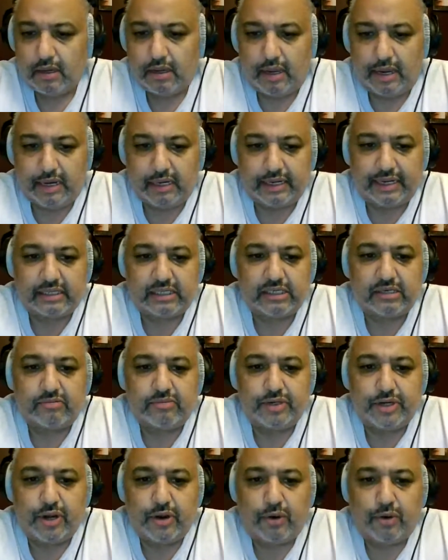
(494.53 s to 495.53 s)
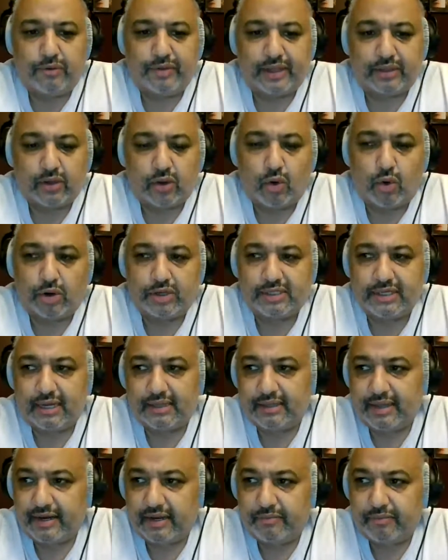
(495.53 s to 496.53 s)
and lets him know that the
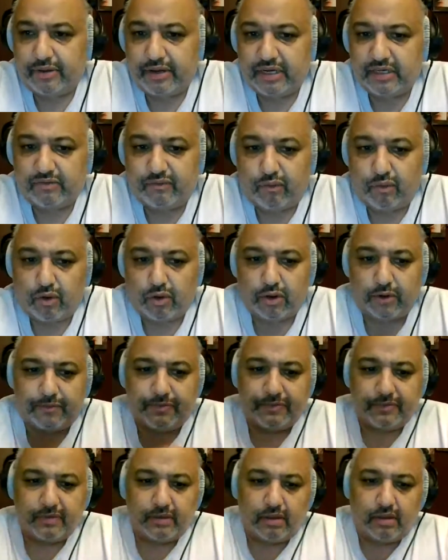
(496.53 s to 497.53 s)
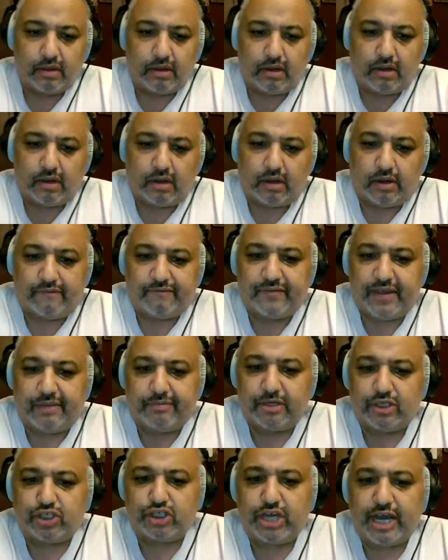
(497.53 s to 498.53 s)
quartet that he plays for, a
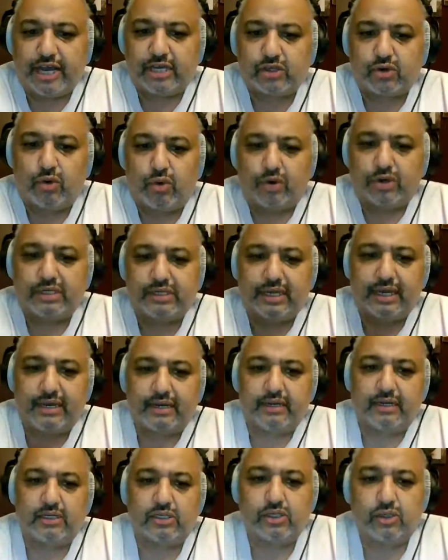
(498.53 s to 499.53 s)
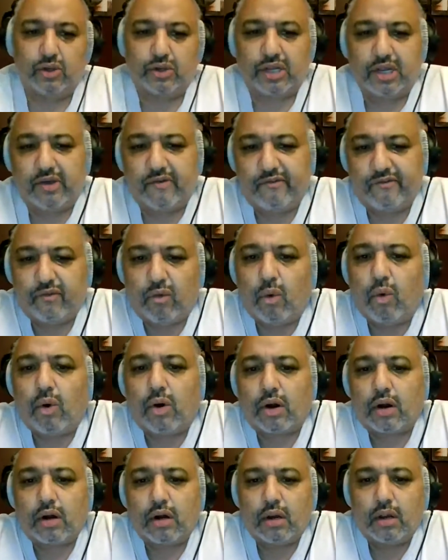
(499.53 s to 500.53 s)
famous jazz quartet, is looking
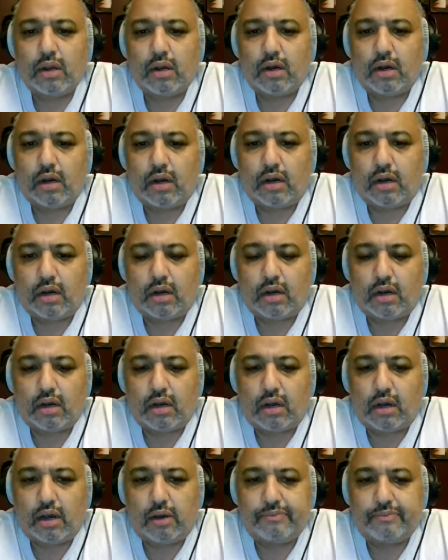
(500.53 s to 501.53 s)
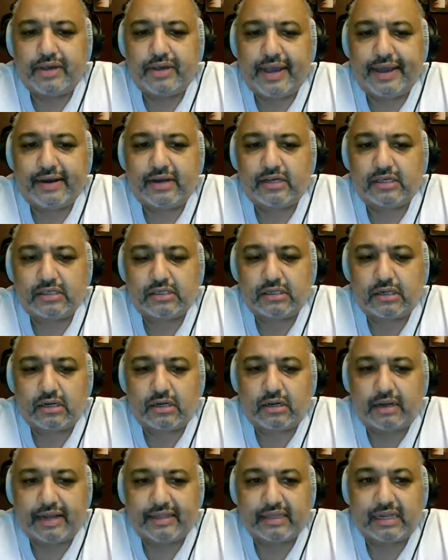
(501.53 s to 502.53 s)
for a pianist
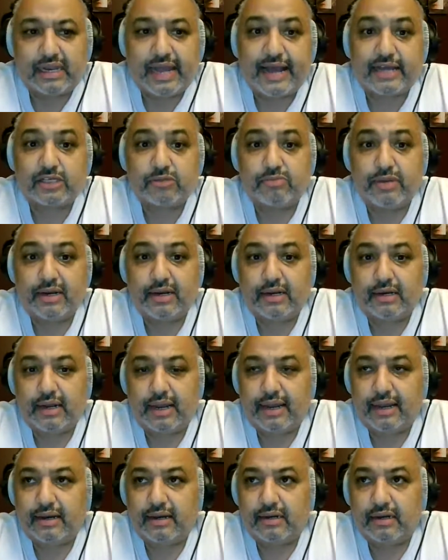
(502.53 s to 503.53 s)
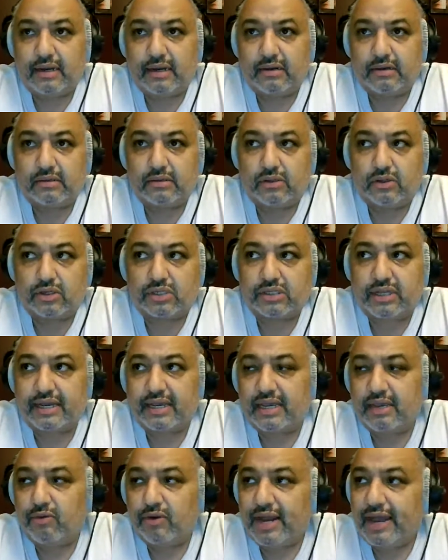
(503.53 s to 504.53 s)
at the last minute, and it looks like
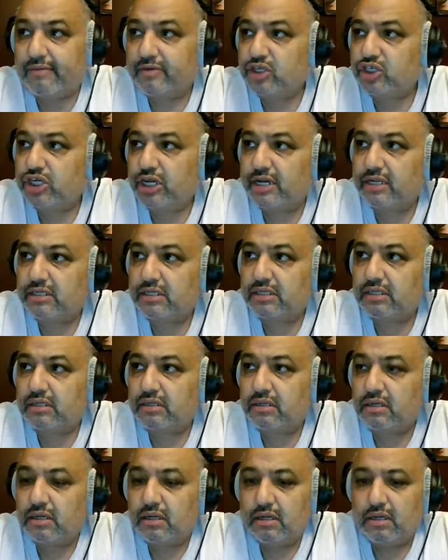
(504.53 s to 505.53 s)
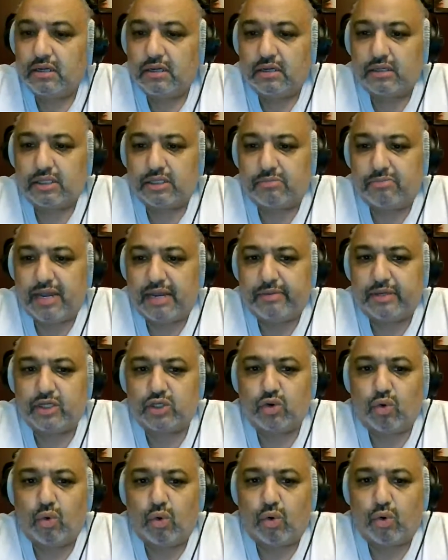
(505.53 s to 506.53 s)
he would have a chance to maybe
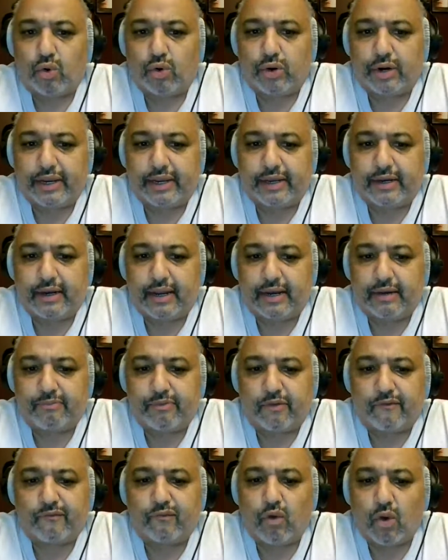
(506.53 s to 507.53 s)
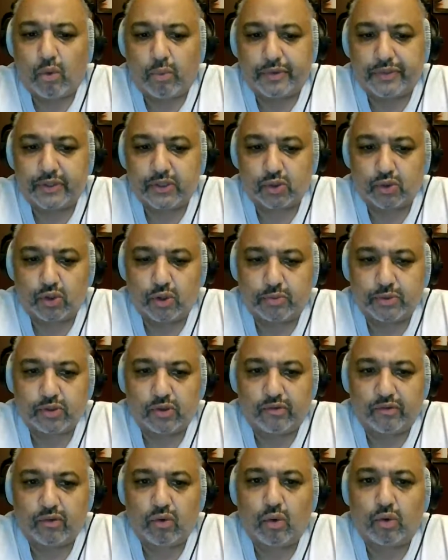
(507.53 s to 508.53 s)
tour and perform with this group.
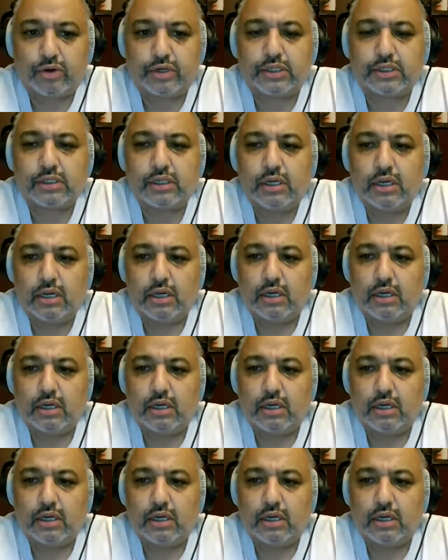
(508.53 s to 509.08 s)
So of course